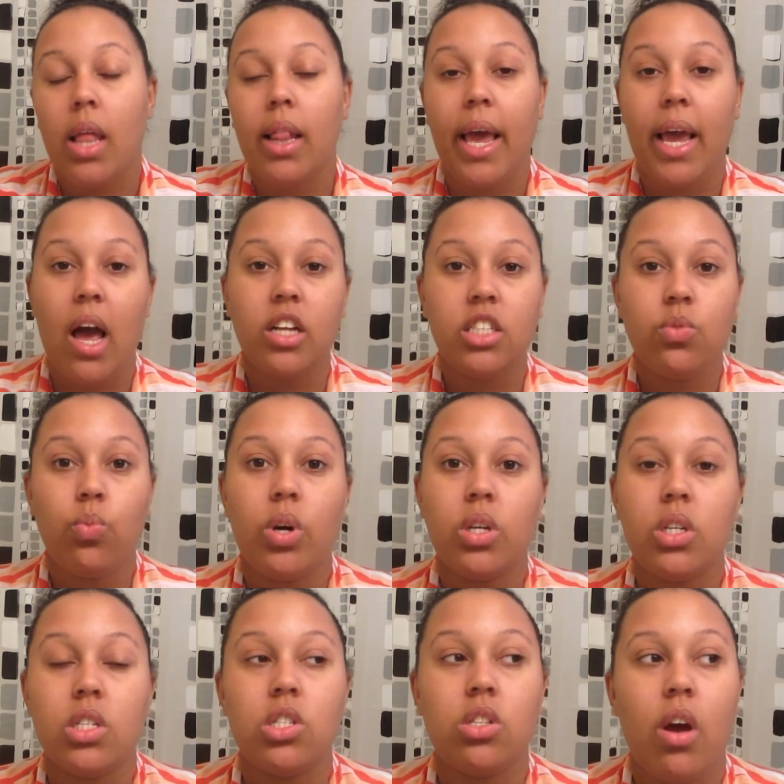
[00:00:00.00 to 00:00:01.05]
Like I just
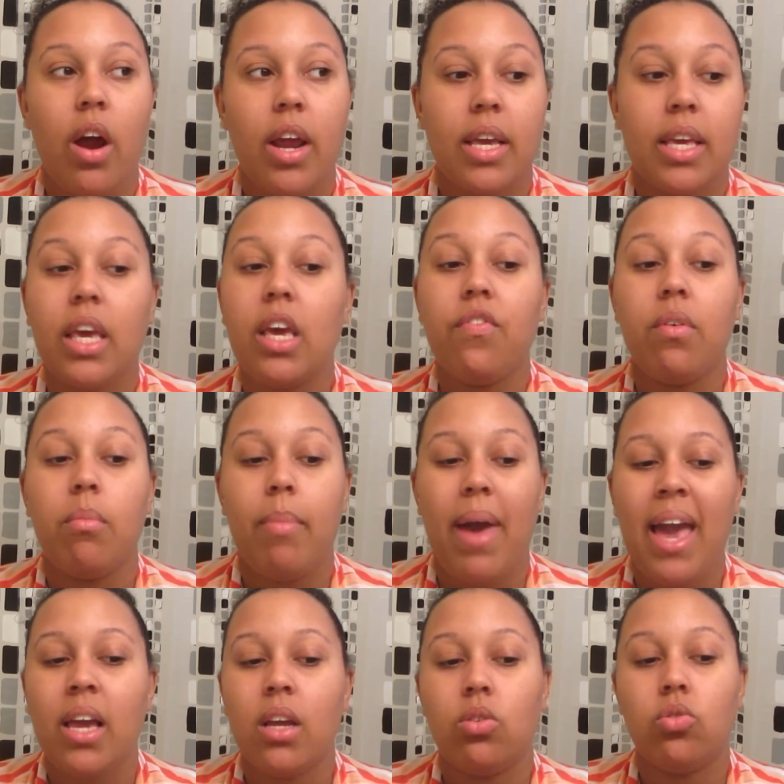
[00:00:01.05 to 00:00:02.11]
want to start giving
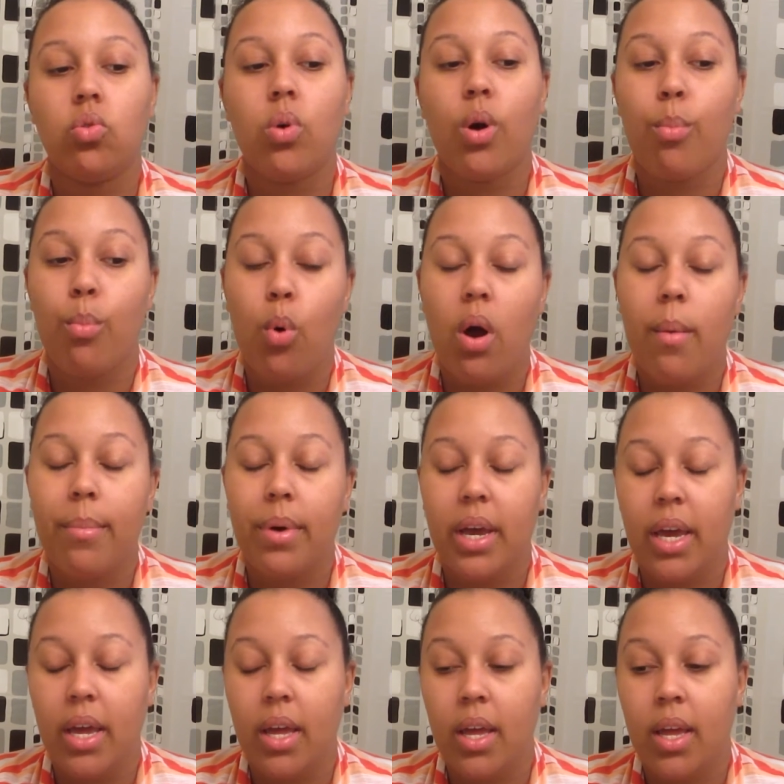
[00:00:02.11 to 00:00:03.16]
back and doing more,
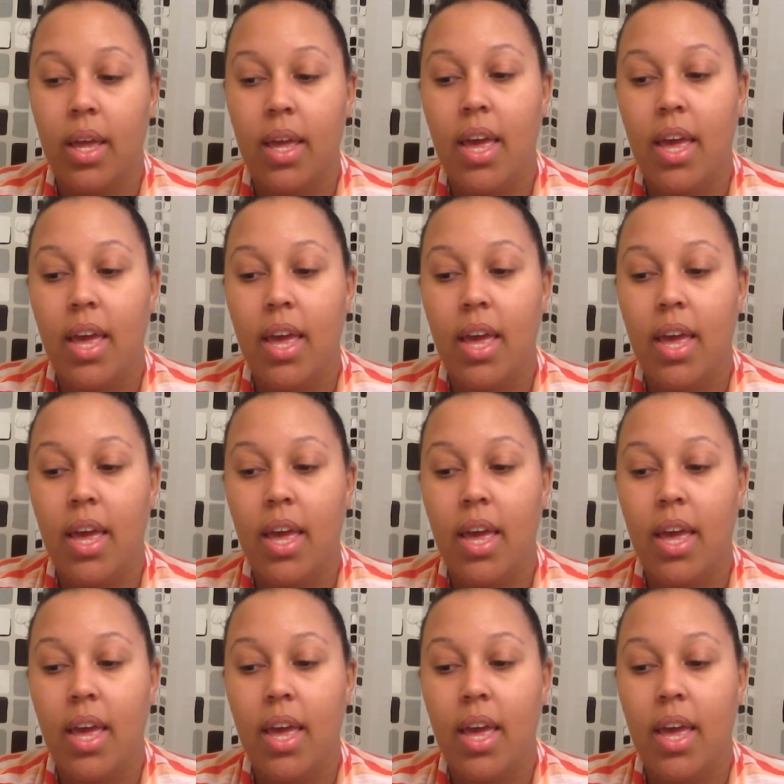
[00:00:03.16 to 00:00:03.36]
but